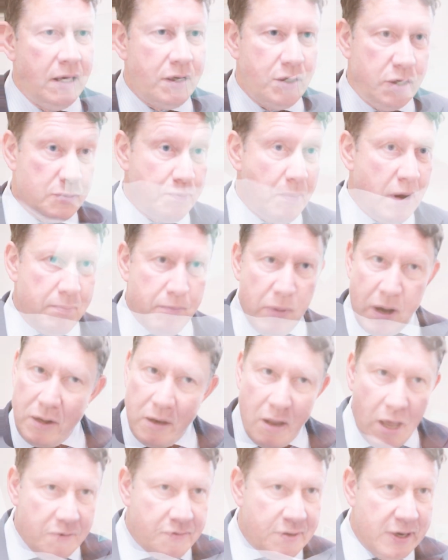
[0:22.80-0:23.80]
just my
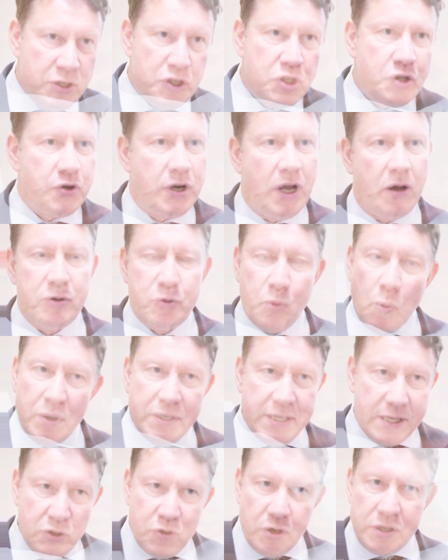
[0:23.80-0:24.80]
life history. I was always
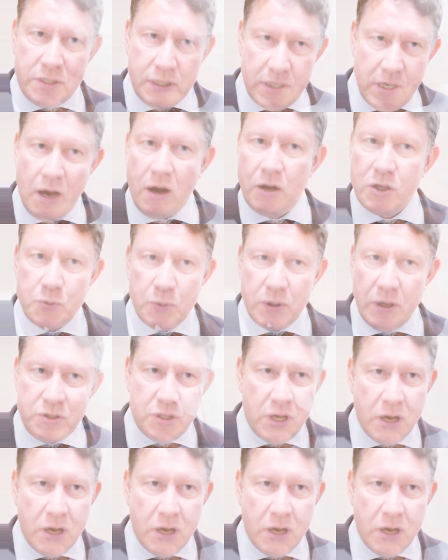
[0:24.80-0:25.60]
interested in art when I was